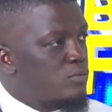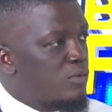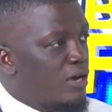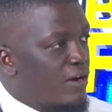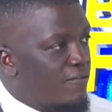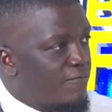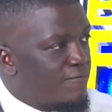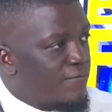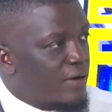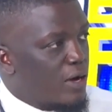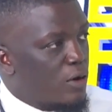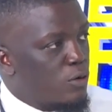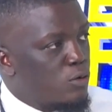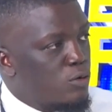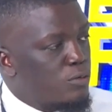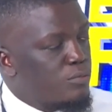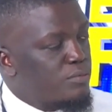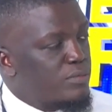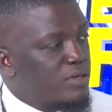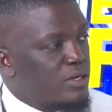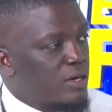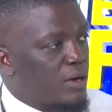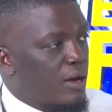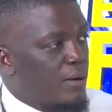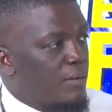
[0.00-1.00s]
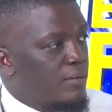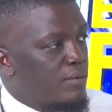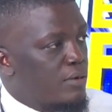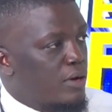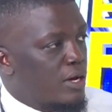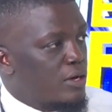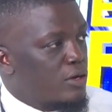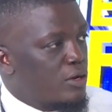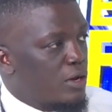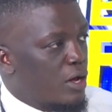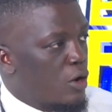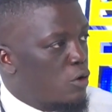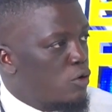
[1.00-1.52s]
we have a
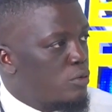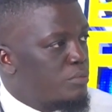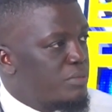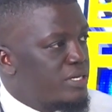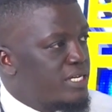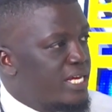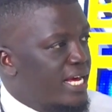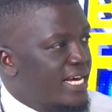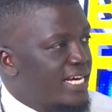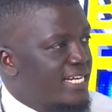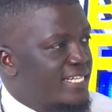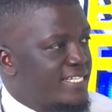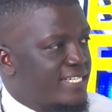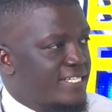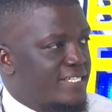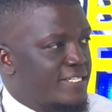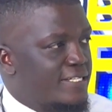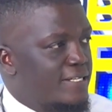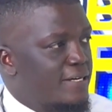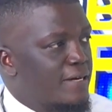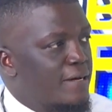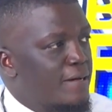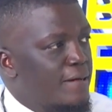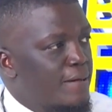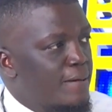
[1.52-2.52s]
whole media entity.